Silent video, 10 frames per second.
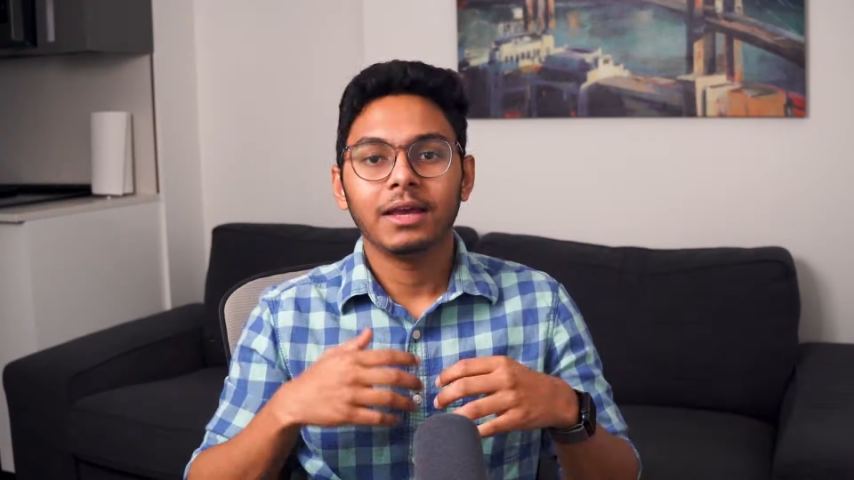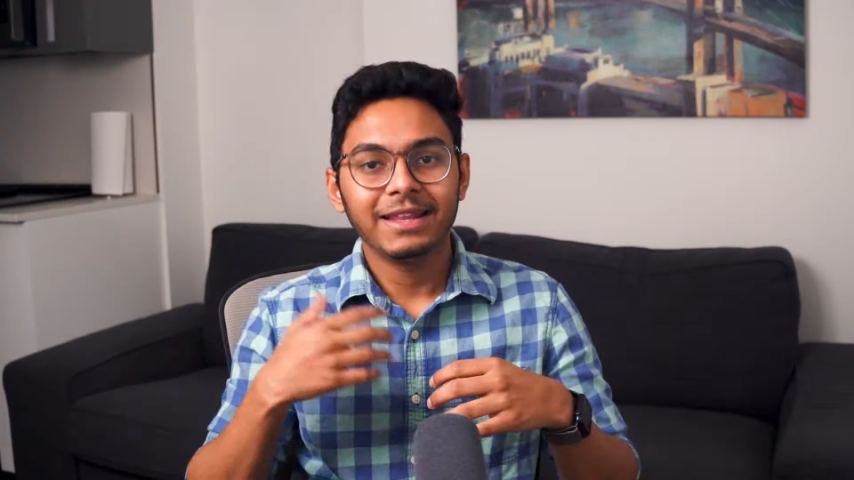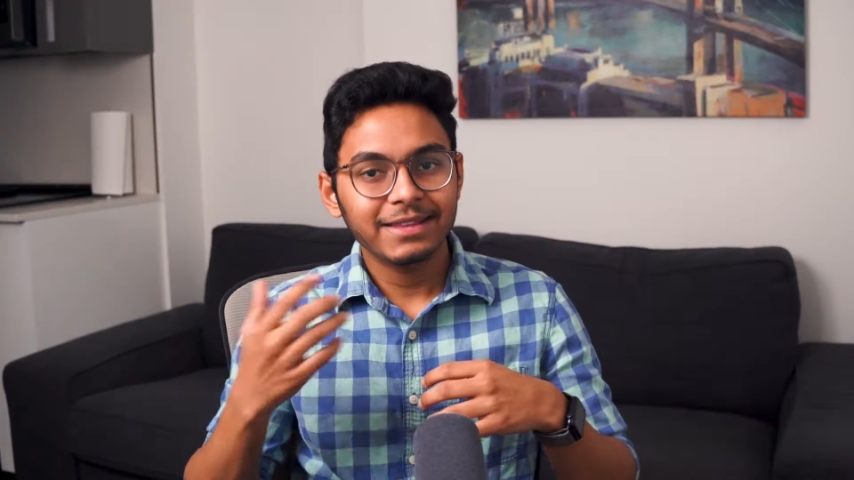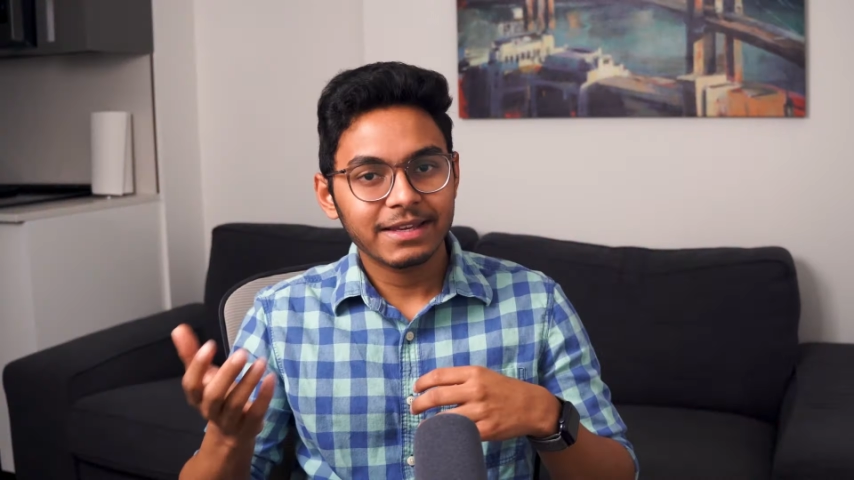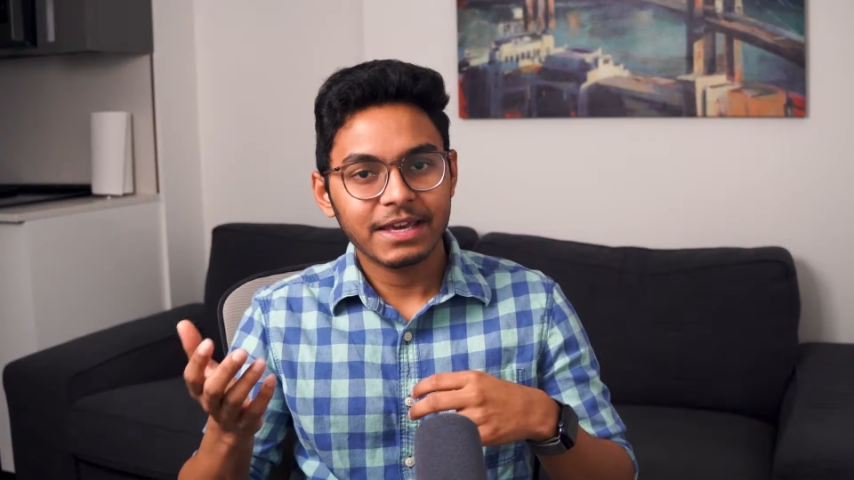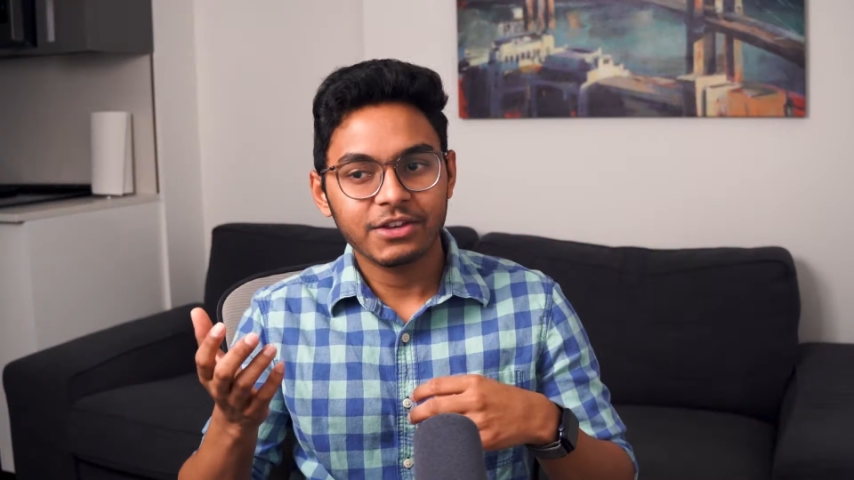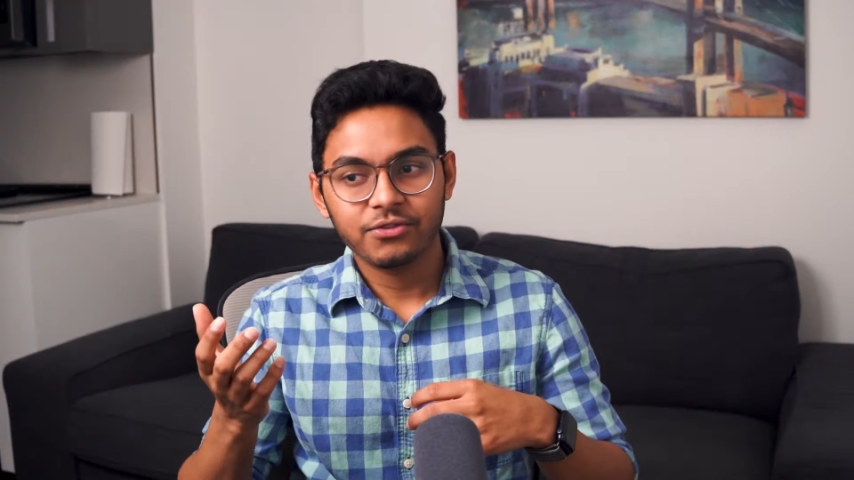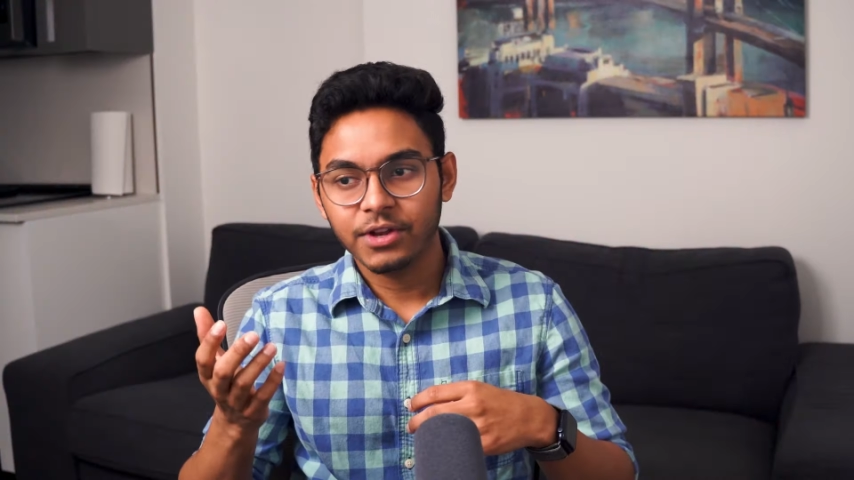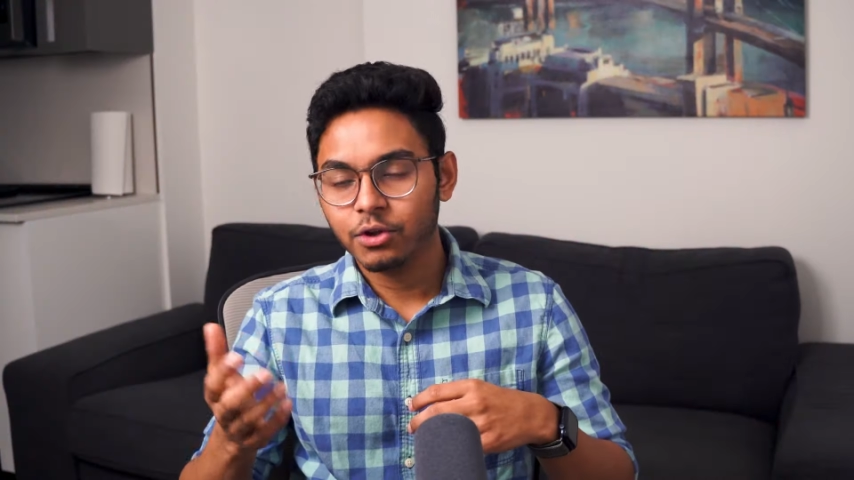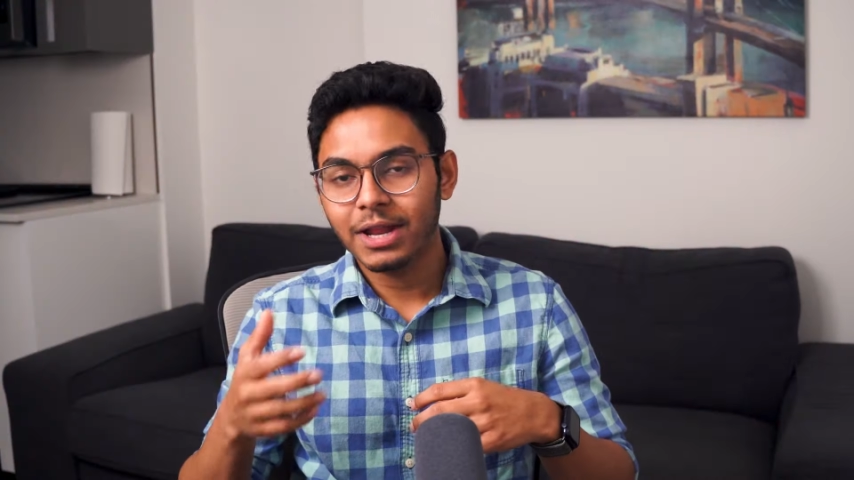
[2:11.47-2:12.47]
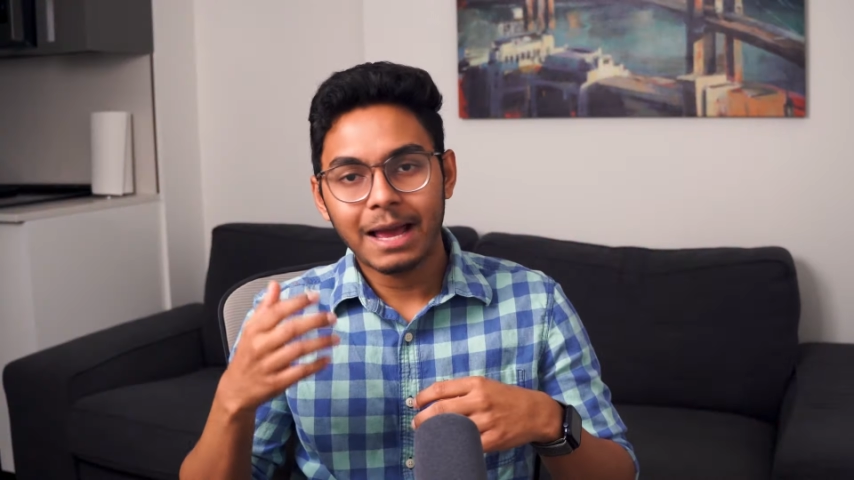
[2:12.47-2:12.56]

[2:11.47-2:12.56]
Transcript: In the case where your